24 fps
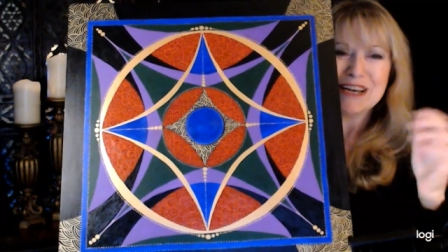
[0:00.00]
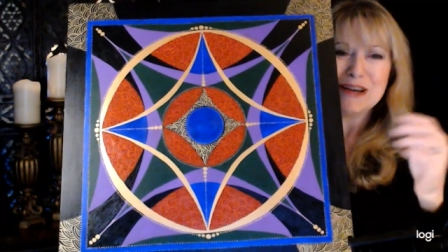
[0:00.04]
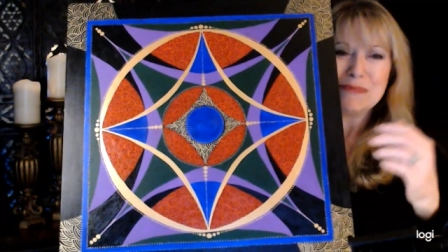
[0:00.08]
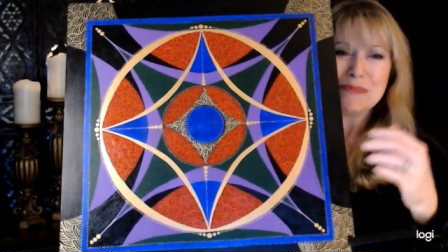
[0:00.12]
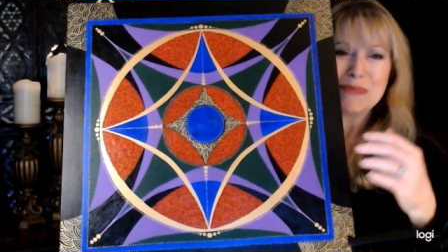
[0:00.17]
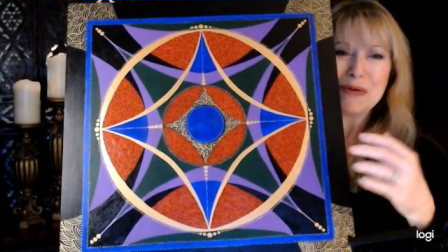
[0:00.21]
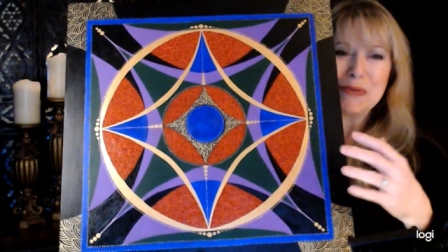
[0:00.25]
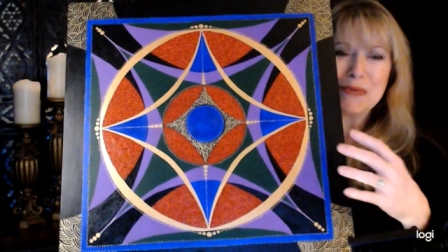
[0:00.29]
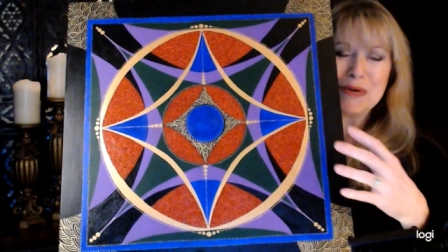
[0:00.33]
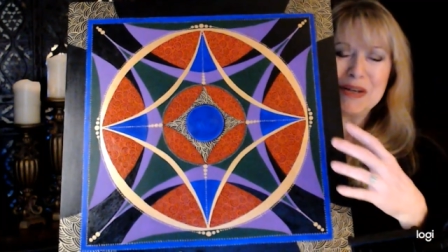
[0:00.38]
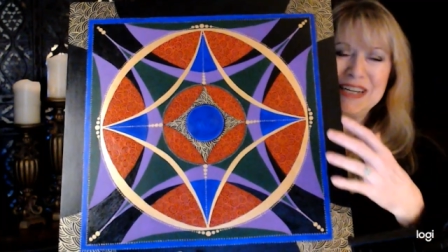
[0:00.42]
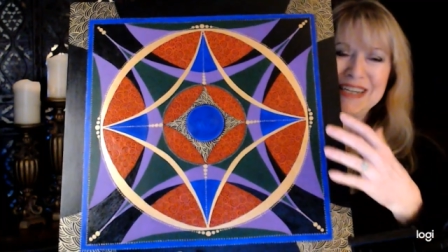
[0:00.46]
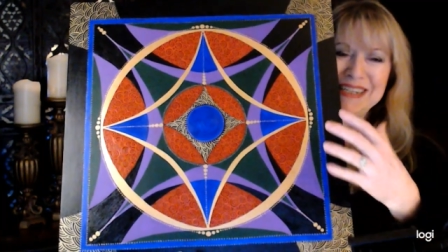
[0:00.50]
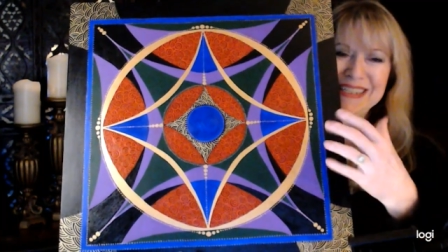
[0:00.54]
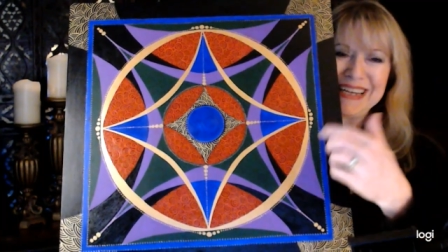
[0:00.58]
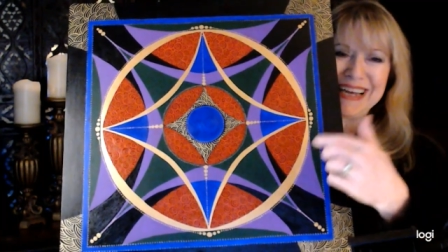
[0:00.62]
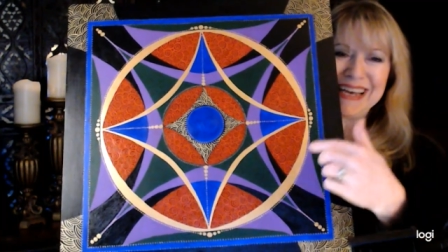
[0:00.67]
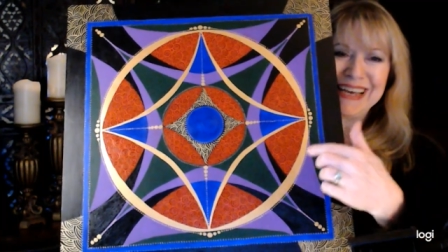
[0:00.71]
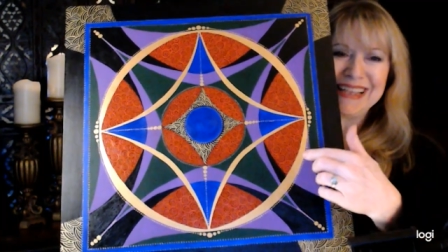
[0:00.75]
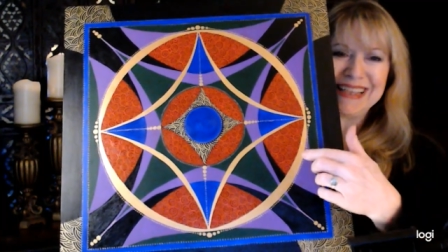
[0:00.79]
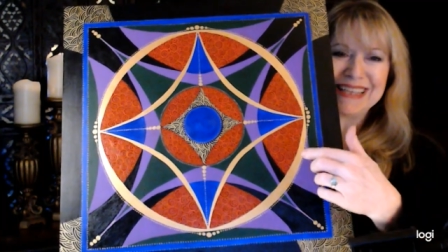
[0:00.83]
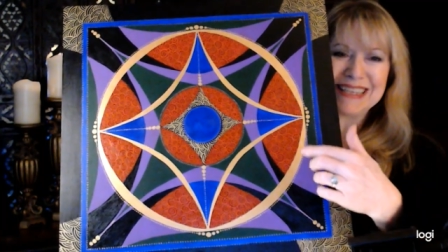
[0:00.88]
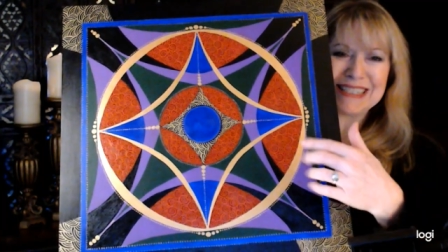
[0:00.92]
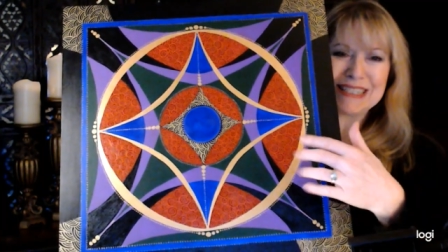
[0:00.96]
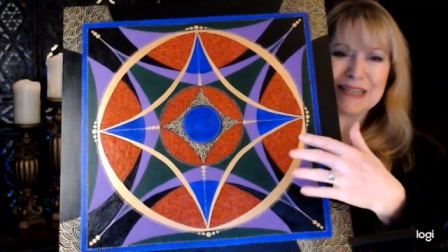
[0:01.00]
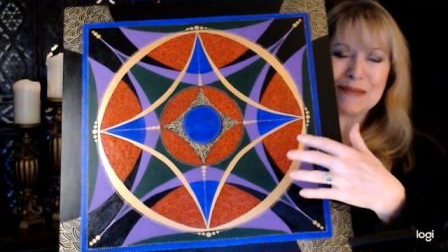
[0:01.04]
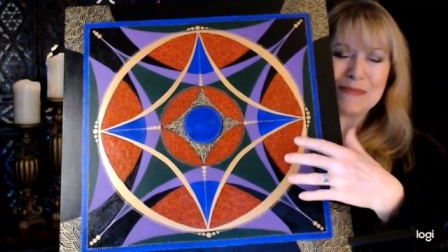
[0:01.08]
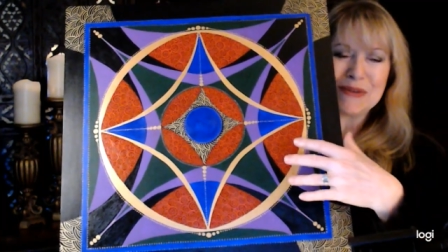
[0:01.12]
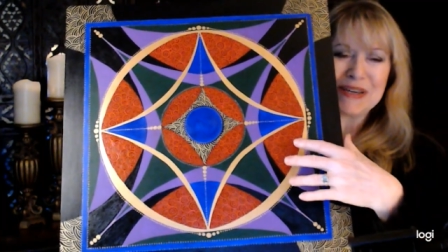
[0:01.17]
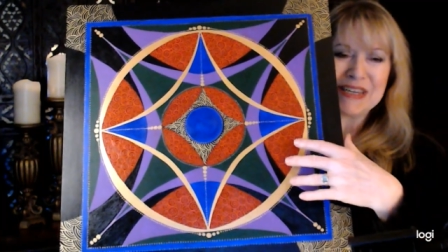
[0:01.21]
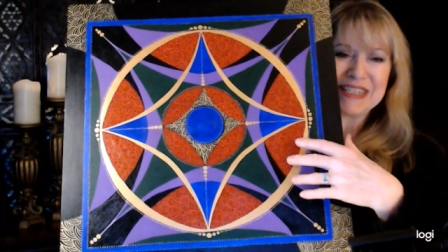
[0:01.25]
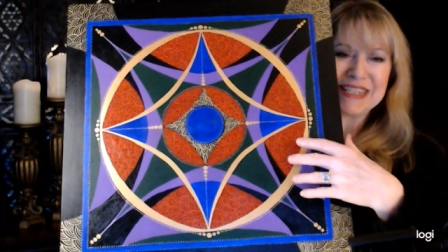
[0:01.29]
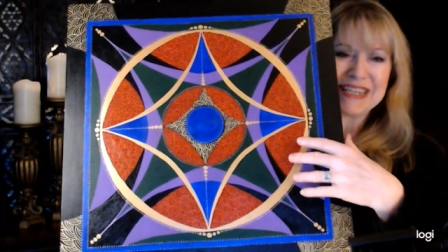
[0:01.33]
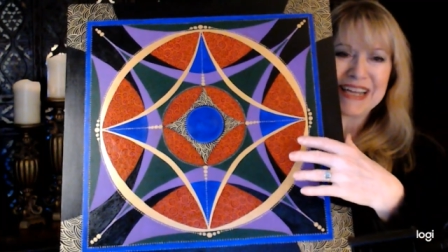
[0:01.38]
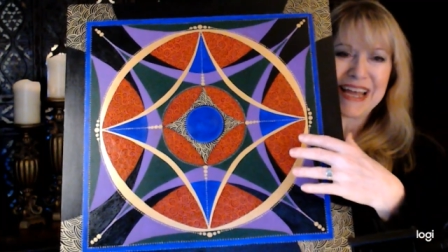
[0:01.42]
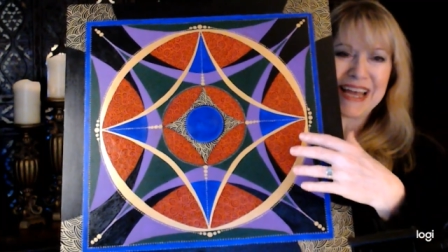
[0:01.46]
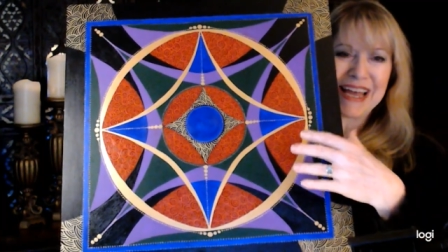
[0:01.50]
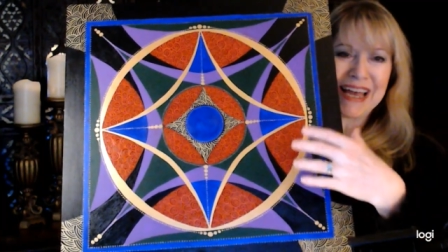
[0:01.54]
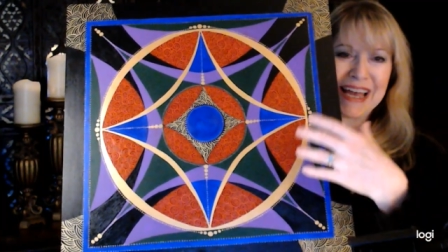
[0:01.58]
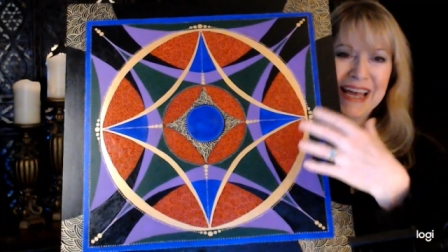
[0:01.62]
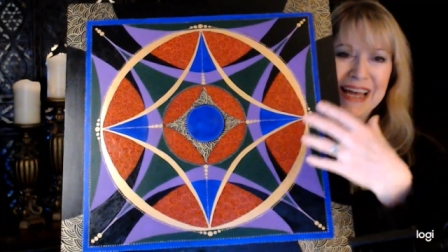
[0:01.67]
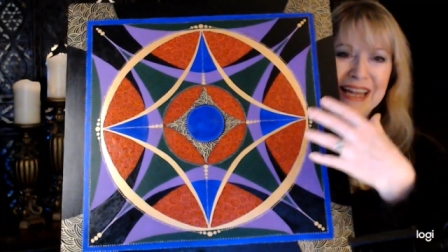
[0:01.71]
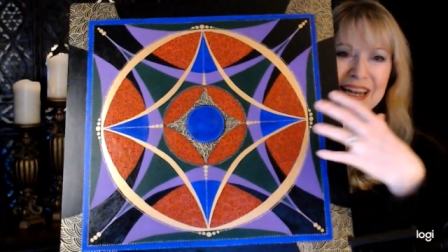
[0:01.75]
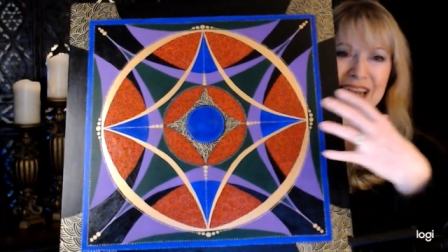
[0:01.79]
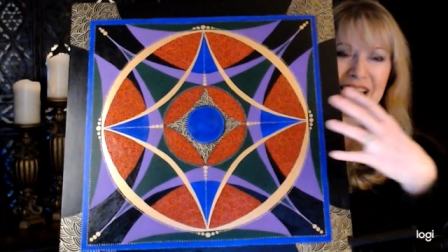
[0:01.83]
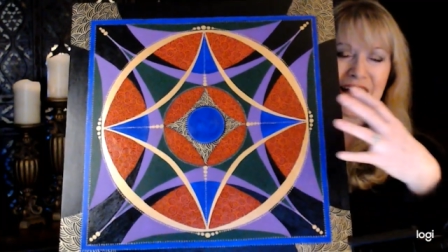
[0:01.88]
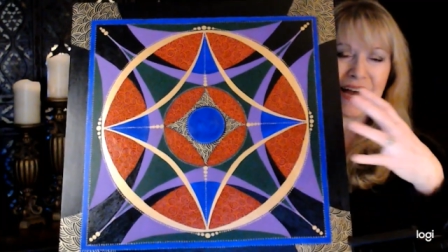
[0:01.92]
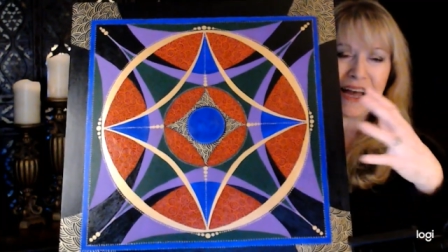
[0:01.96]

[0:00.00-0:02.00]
But when you take this image and I